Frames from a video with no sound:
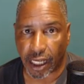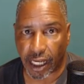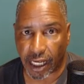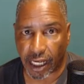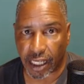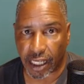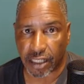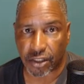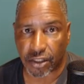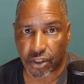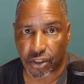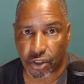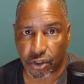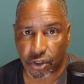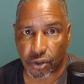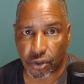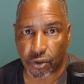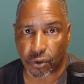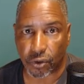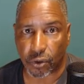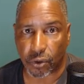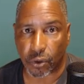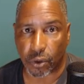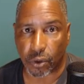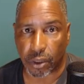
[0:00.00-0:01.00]

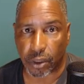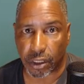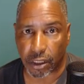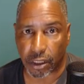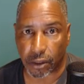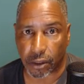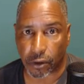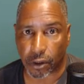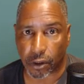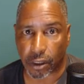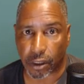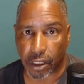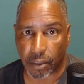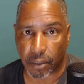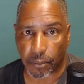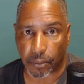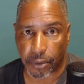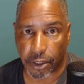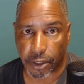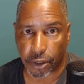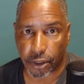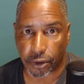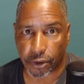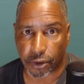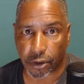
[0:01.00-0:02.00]
into your
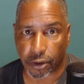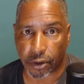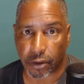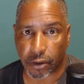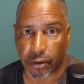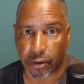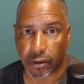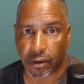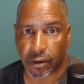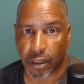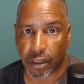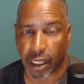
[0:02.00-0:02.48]
computer,